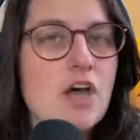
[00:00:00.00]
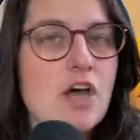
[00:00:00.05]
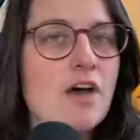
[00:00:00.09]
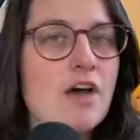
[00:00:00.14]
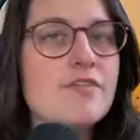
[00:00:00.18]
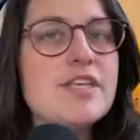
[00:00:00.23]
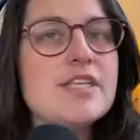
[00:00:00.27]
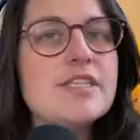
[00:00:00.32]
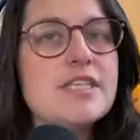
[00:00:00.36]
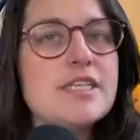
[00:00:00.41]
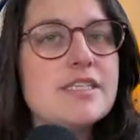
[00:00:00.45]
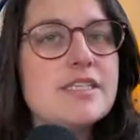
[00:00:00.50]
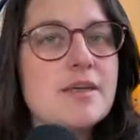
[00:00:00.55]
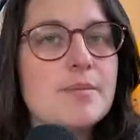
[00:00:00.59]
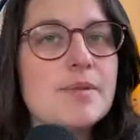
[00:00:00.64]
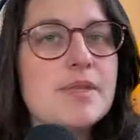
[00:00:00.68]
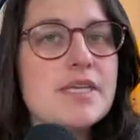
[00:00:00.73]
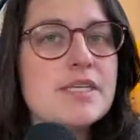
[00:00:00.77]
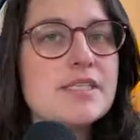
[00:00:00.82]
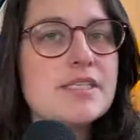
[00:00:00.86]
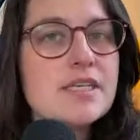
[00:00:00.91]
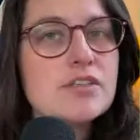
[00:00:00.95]
Obviously, some
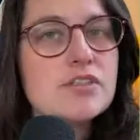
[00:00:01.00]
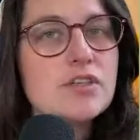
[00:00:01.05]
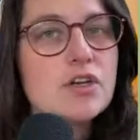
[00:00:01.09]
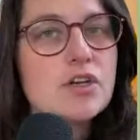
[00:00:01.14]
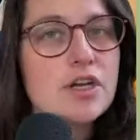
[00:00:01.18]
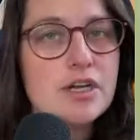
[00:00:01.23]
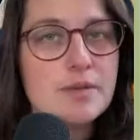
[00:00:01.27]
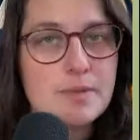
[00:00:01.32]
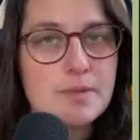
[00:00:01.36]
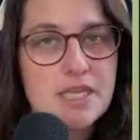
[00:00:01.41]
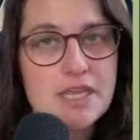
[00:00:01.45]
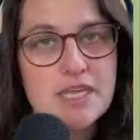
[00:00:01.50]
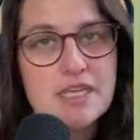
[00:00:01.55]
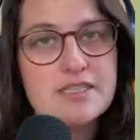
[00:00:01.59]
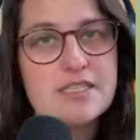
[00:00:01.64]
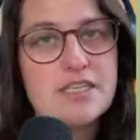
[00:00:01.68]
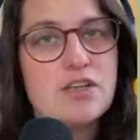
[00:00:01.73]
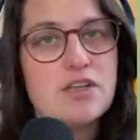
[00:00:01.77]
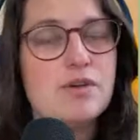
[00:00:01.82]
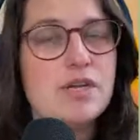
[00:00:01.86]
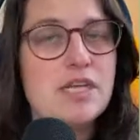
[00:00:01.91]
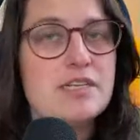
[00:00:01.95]
of these things are going to be things
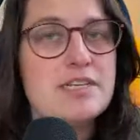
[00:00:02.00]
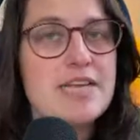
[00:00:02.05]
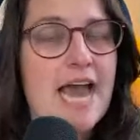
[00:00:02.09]
that you need